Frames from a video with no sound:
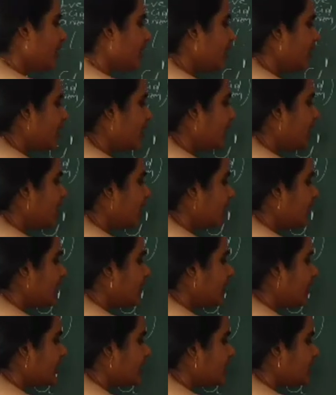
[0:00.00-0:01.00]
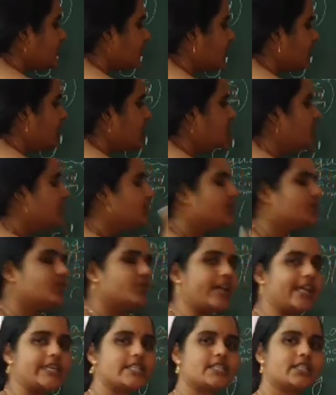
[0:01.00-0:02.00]
Here it is not
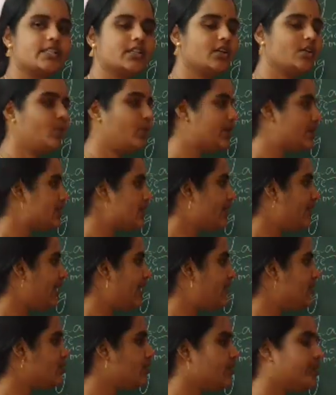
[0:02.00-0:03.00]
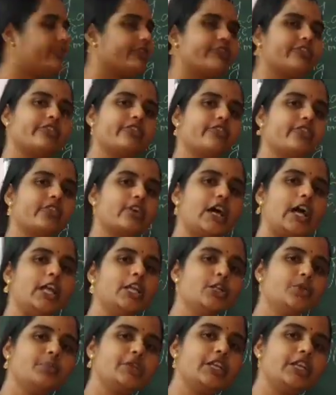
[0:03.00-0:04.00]
twice. What is the valency of
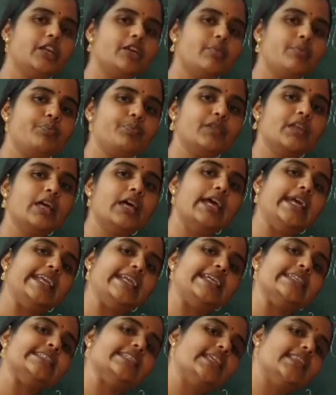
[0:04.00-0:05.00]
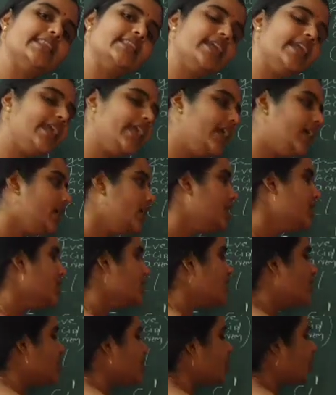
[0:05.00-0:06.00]
aluminium? It is a 3.
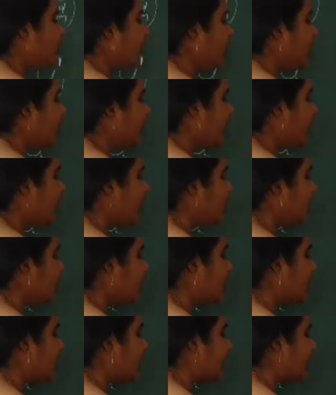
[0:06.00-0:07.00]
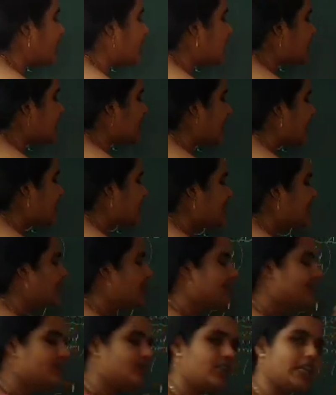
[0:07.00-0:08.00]
So here you will write it as
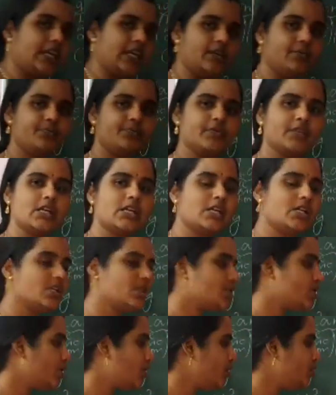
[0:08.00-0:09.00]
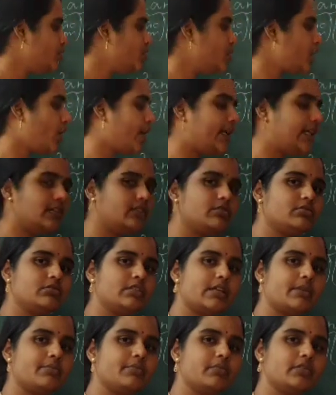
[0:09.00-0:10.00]
3. So you join
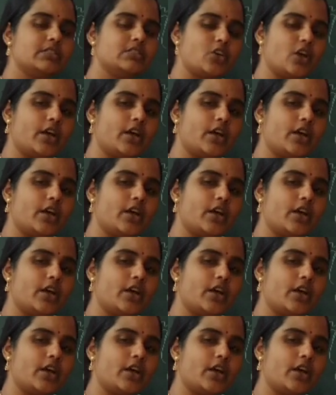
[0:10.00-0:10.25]
them